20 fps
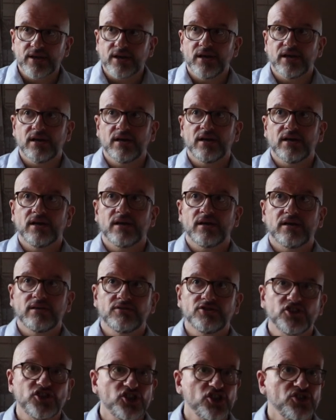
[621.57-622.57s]
uh,
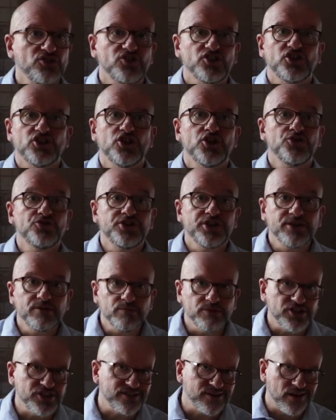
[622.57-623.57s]
the Students' Union,
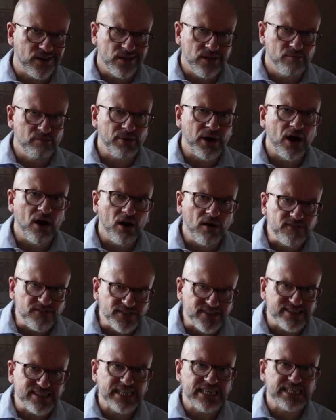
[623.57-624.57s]
which is like the bar
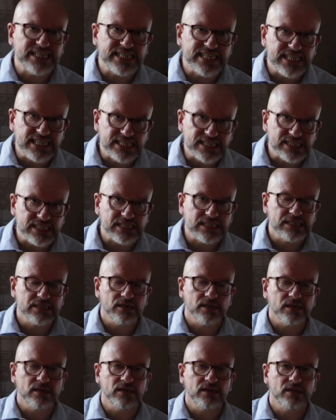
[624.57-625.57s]
facilities,
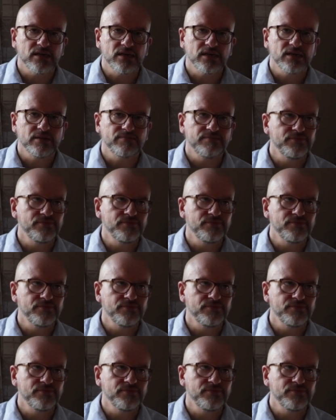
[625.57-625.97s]
uh,